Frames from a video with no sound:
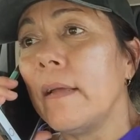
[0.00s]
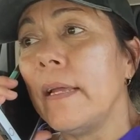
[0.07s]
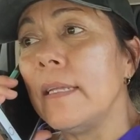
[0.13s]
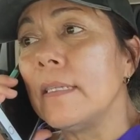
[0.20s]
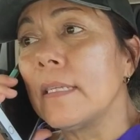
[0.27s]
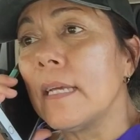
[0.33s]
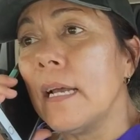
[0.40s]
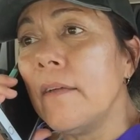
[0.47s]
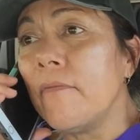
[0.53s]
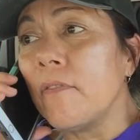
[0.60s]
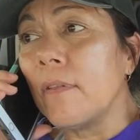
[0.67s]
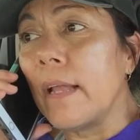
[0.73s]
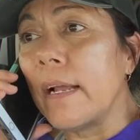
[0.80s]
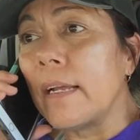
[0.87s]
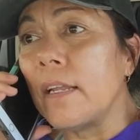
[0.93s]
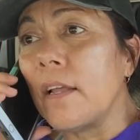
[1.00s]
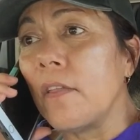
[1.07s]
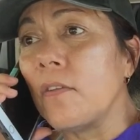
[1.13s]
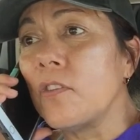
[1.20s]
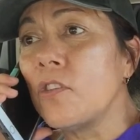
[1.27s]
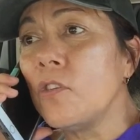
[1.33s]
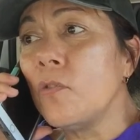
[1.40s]
inside for like
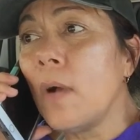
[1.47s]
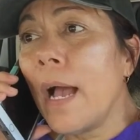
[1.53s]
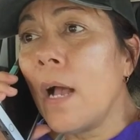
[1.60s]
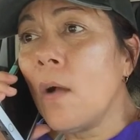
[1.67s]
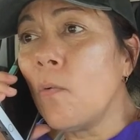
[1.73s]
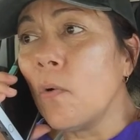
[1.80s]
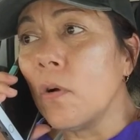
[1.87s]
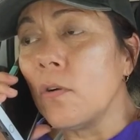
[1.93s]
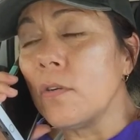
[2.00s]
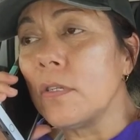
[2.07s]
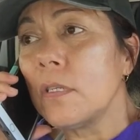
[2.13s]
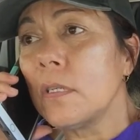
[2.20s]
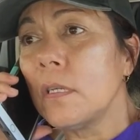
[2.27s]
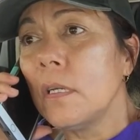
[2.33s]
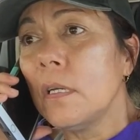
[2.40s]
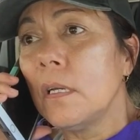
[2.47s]
another 2 hours.